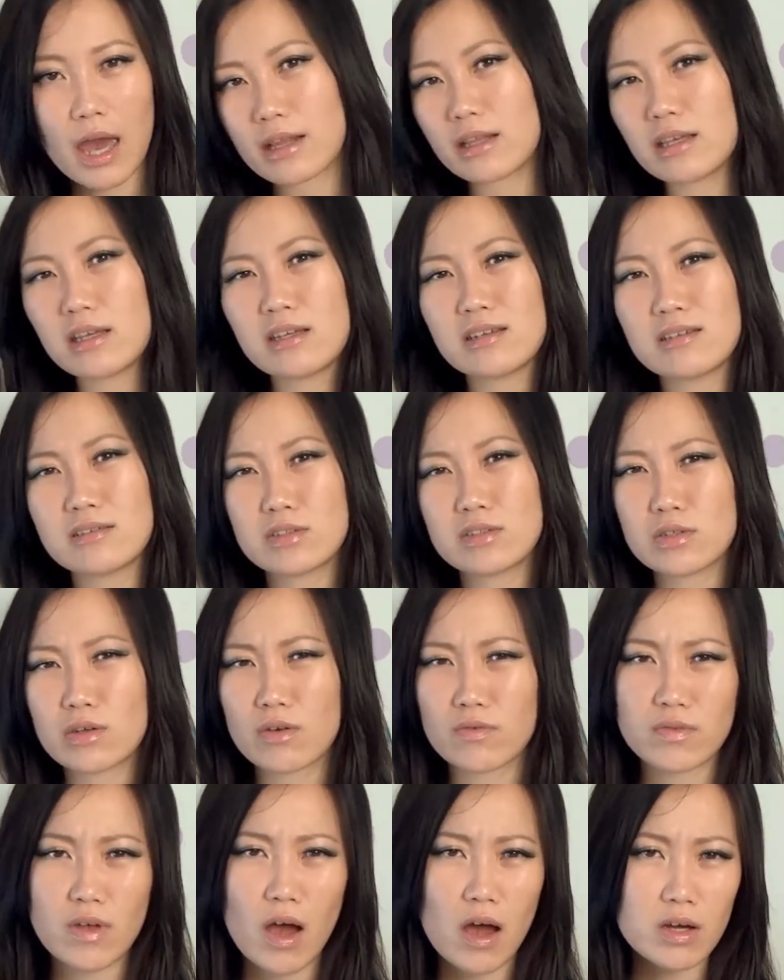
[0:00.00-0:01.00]
any
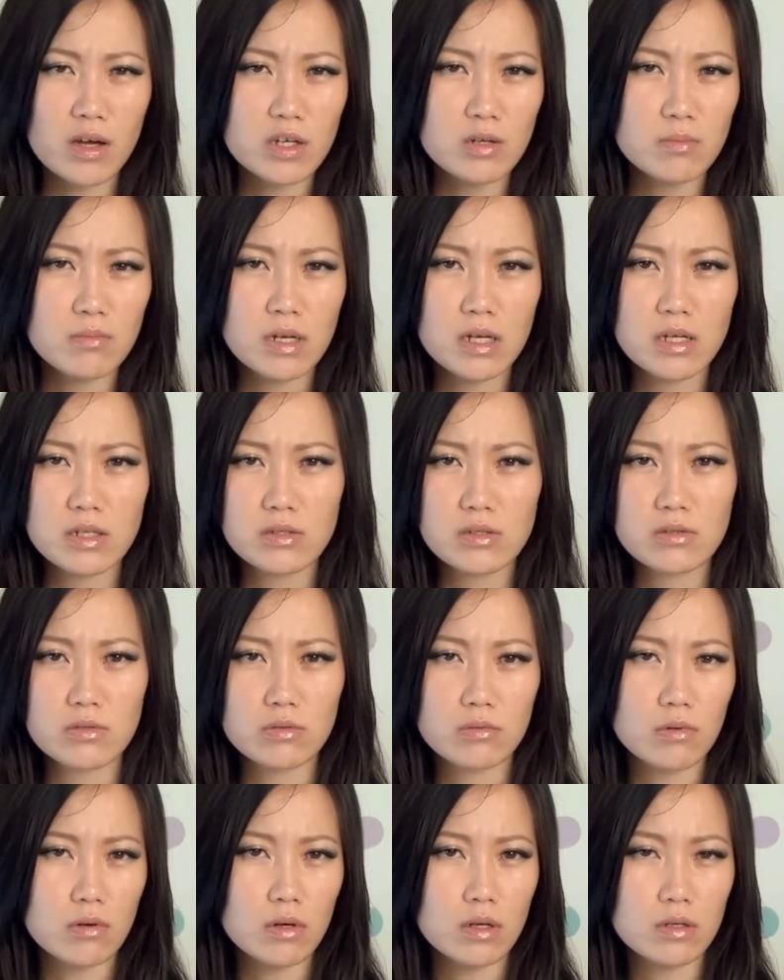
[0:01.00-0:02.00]
sort of documents
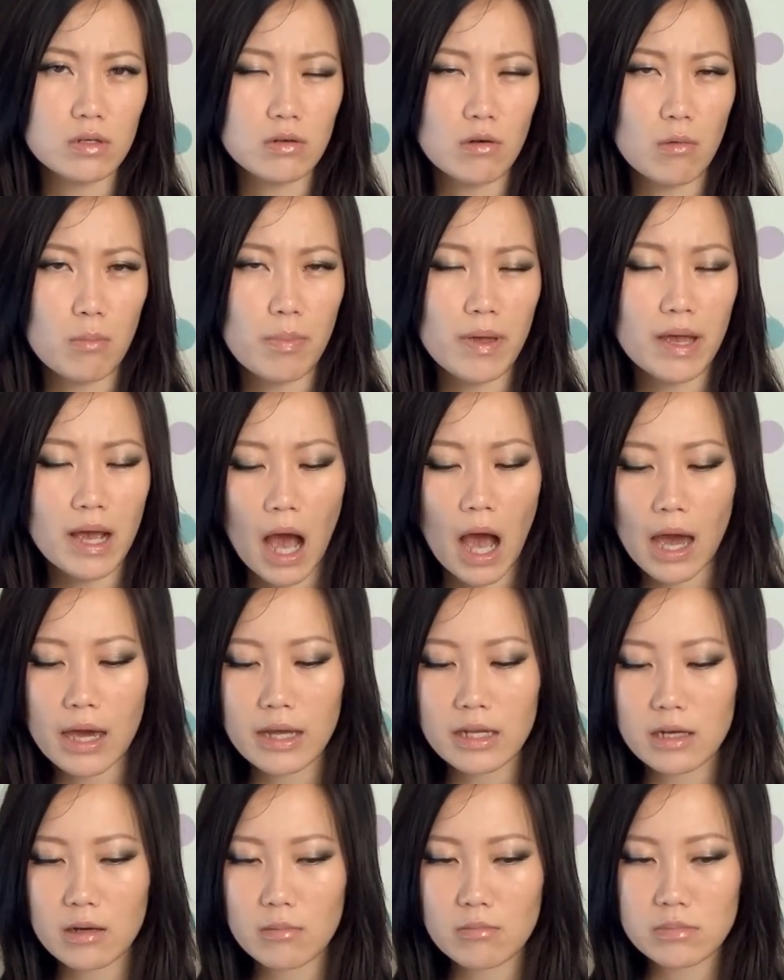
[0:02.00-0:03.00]
or you know big
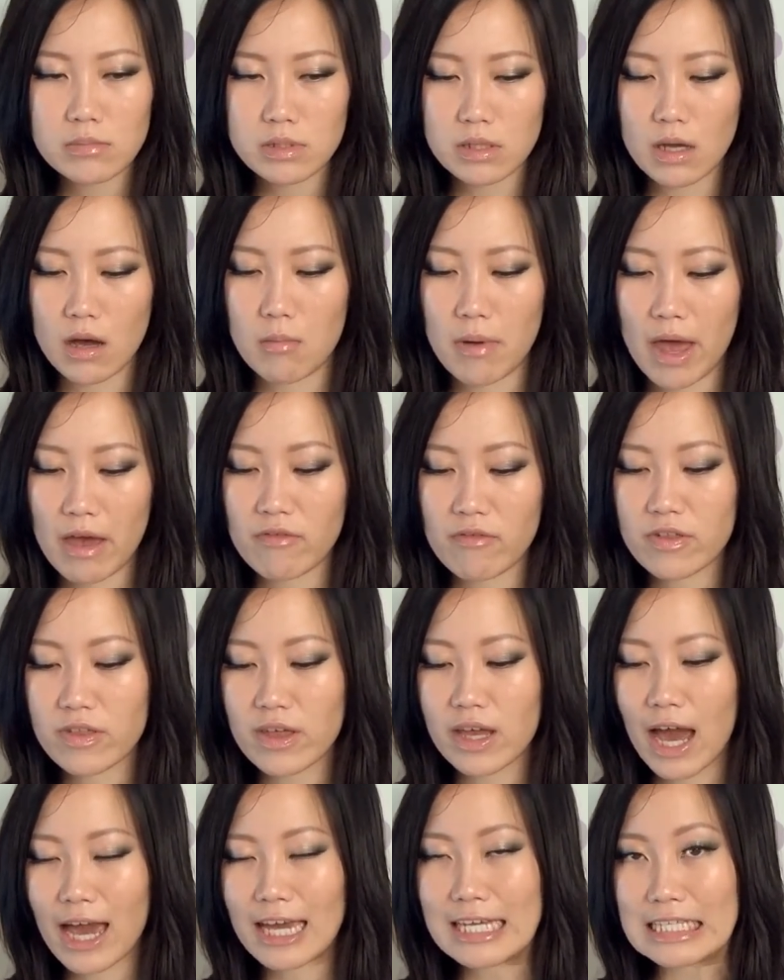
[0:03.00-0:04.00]
items, um,
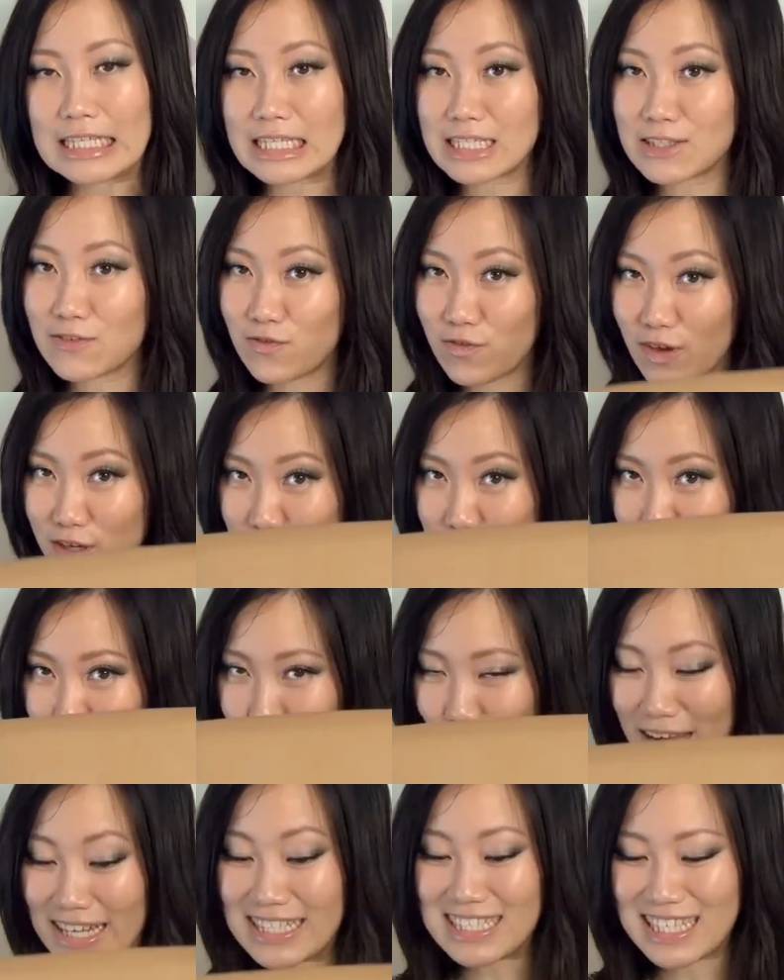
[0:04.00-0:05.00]
everything I need
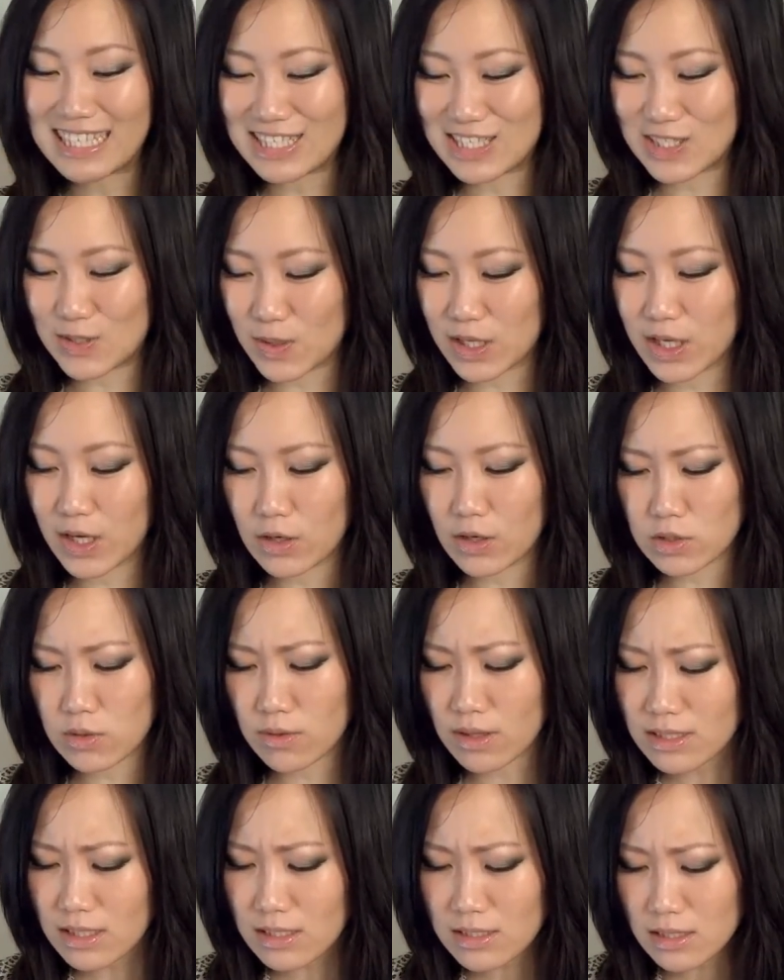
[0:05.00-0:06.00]
fits right into here.
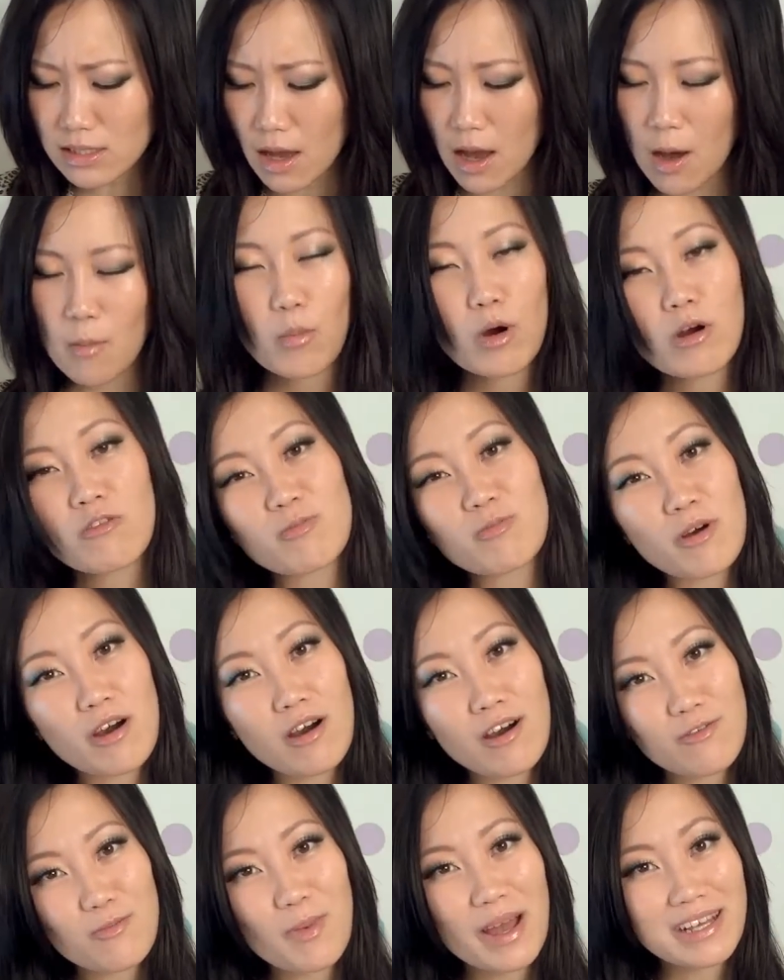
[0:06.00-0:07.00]
So this is more
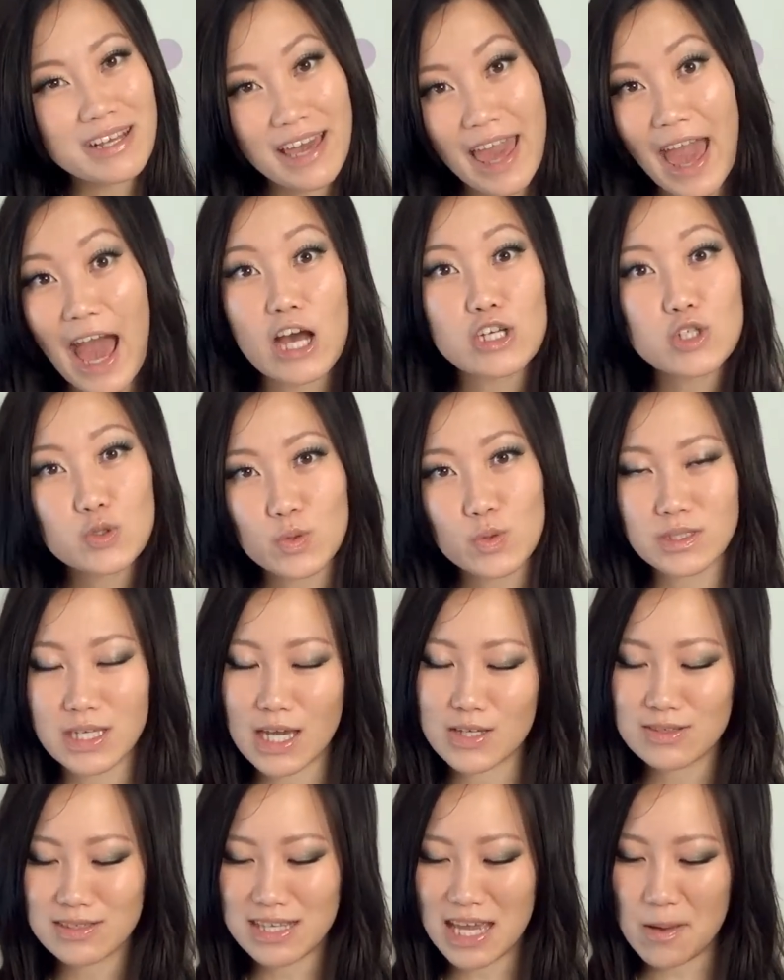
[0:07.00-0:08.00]
of my casual
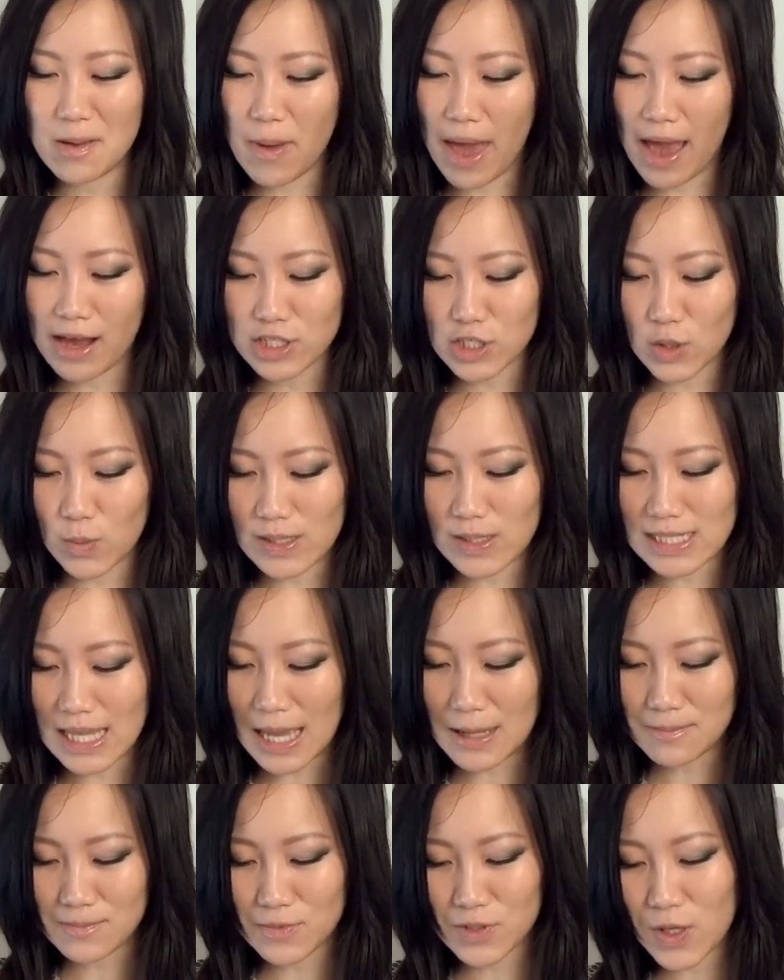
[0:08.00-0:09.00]
day-to-day -day bag, shall we
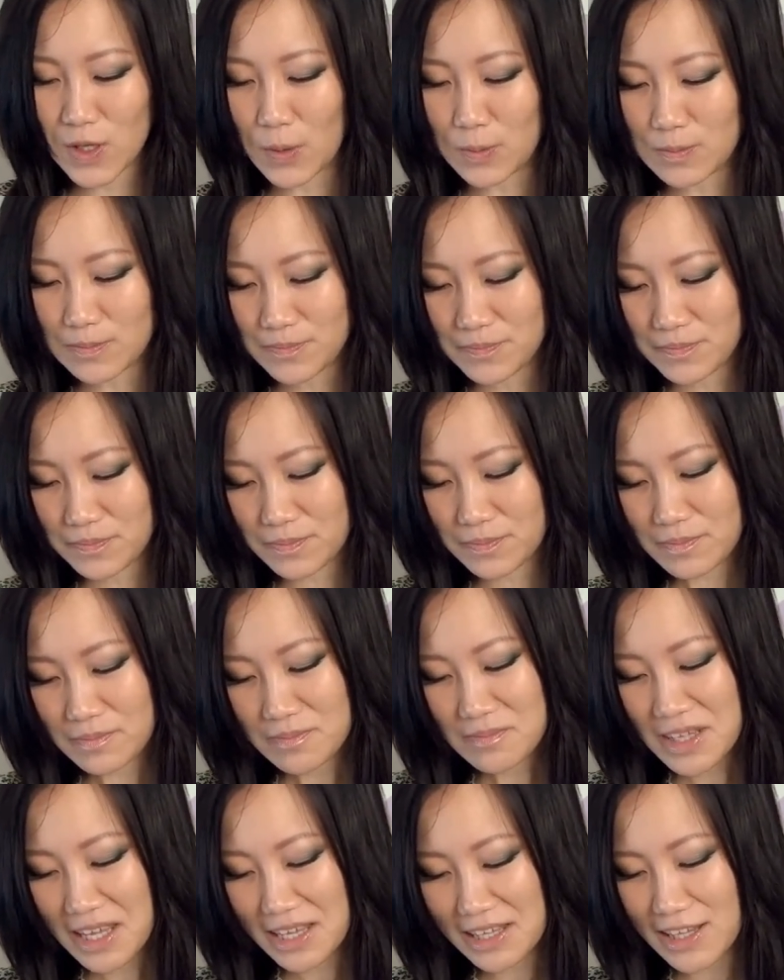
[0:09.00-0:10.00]
say. So
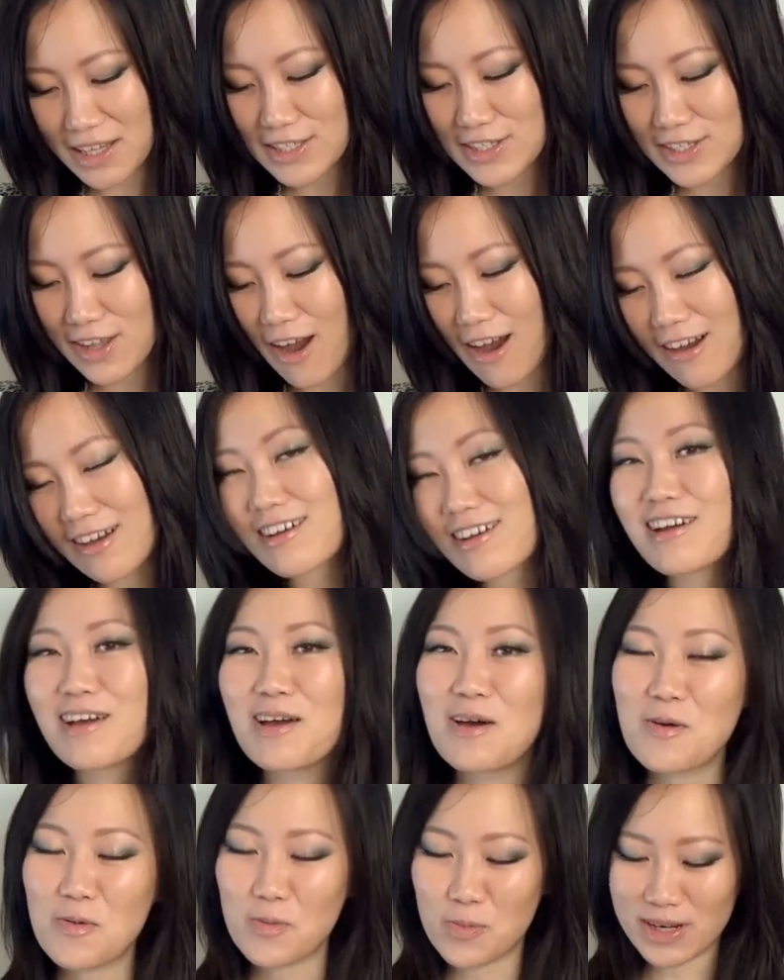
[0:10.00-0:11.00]
let's talk
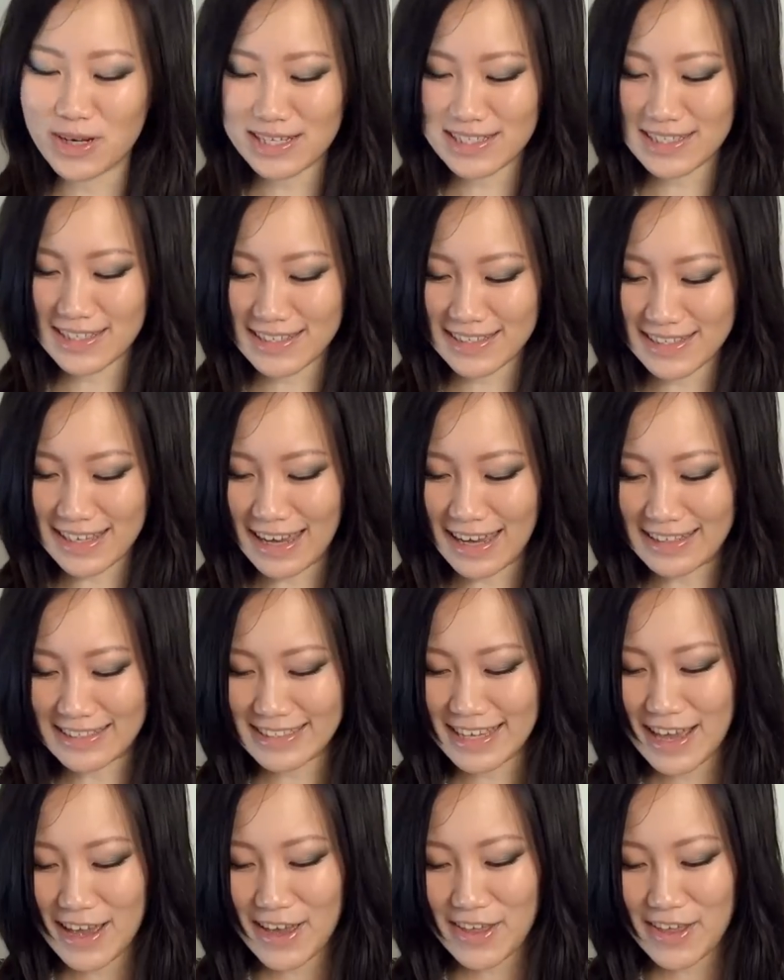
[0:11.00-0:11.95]
what is inside.